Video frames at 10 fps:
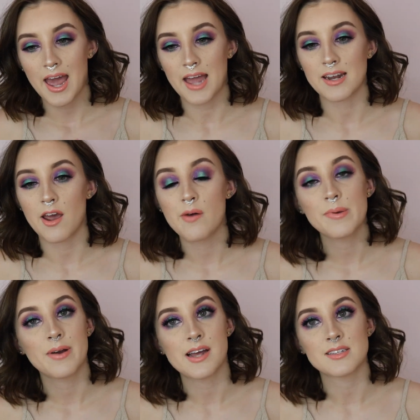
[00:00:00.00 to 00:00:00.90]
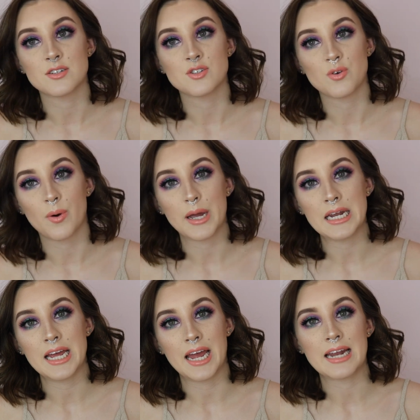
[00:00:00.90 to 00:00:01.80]
and I hope you guys
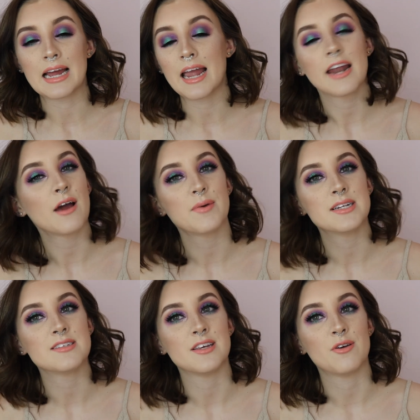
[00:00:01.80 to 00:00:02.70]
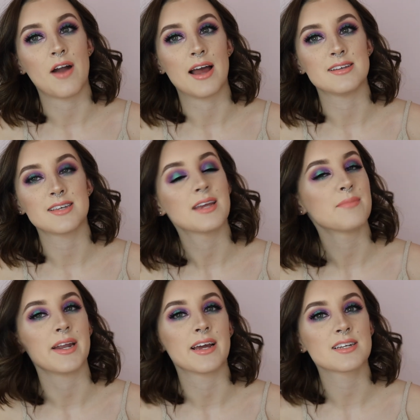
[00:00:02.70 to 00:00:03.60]
enjoyed, and I cannot wait to see you guys in
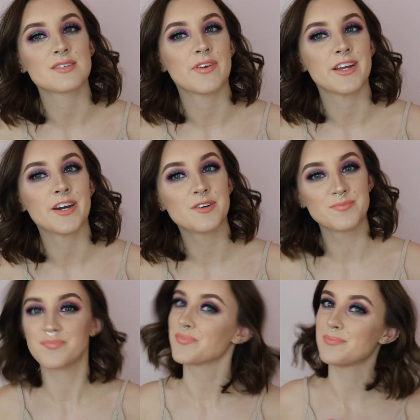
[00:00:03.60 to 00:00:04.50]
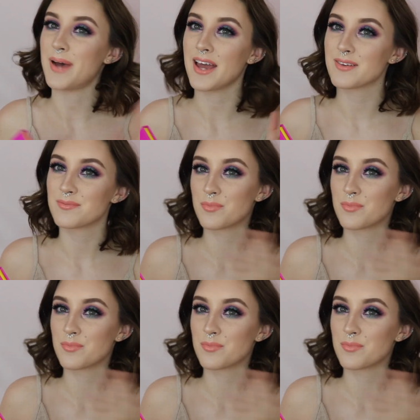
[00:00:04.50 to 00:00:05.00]
my next video. Bye!